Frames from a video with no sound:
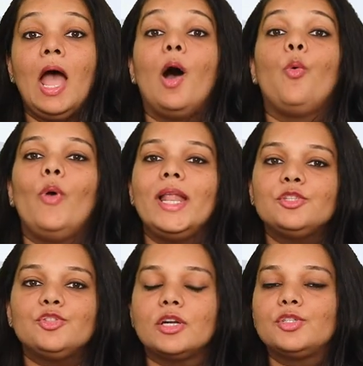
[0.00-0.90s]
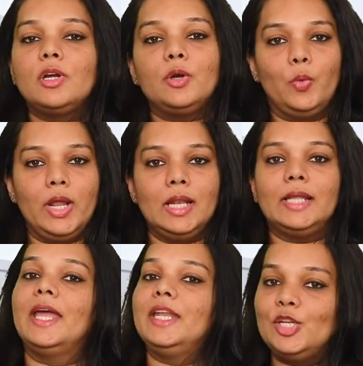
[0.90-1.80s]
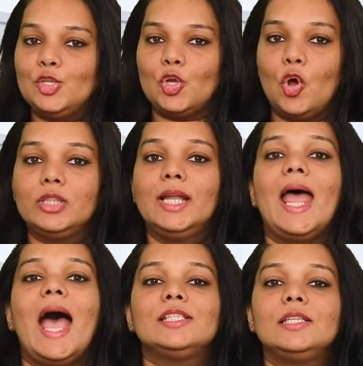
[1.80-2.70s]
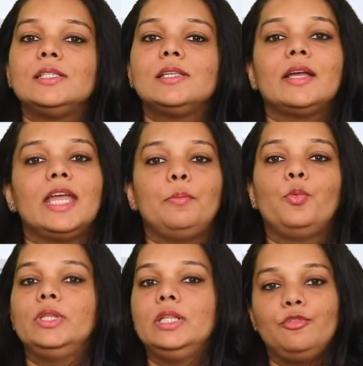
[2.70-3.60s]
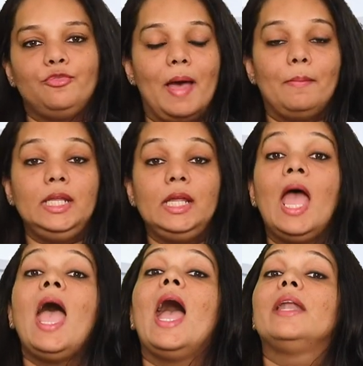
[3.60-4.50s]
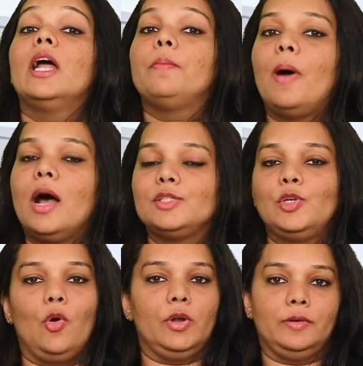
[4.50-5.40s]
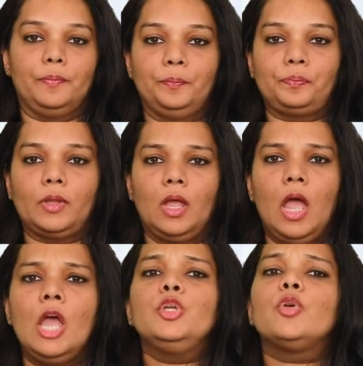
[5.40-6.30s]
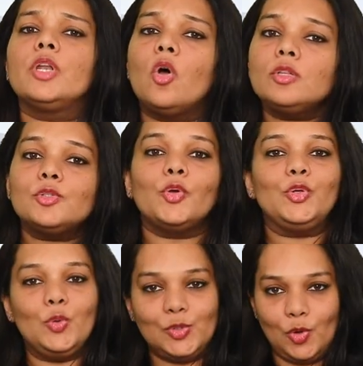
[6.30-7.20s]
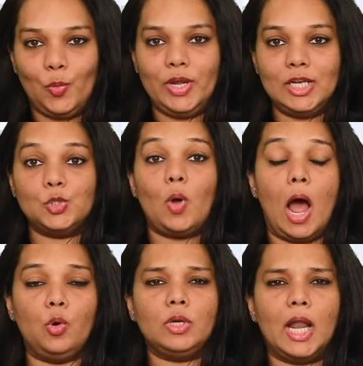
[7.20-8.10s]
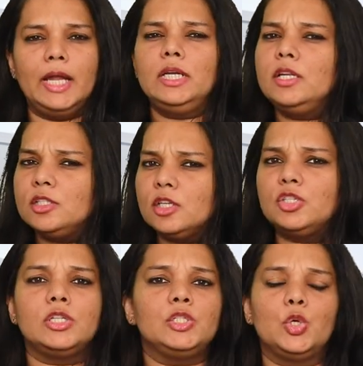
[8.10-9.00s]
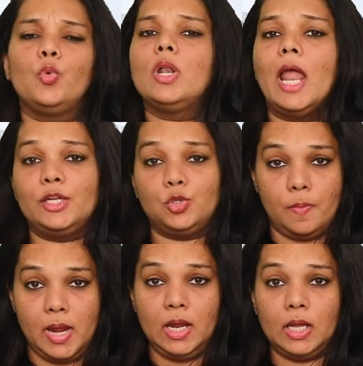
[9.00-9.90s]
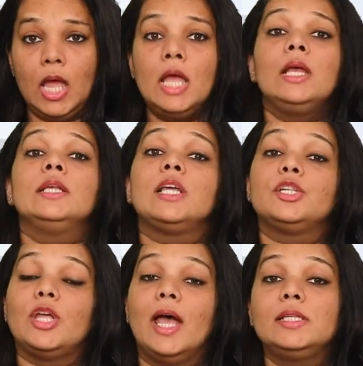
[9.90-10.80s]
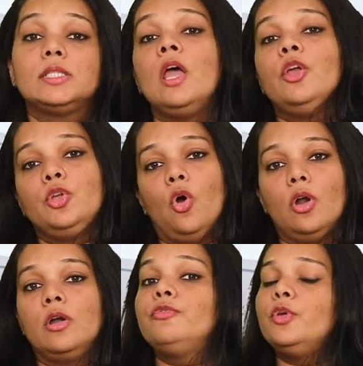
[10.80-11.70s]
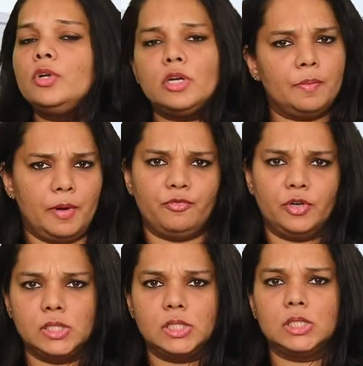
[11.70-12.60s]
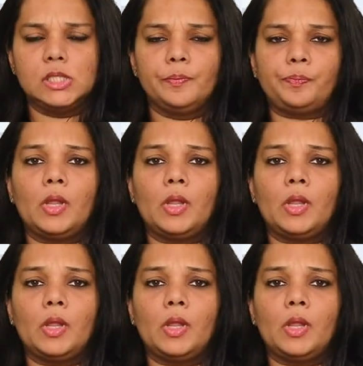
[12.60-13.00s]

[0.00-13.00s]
A well-structured will can ensure that assets are kept within the family and are passed on. You can also use your will to outline decisions you would like to make, such as your funeral preferences.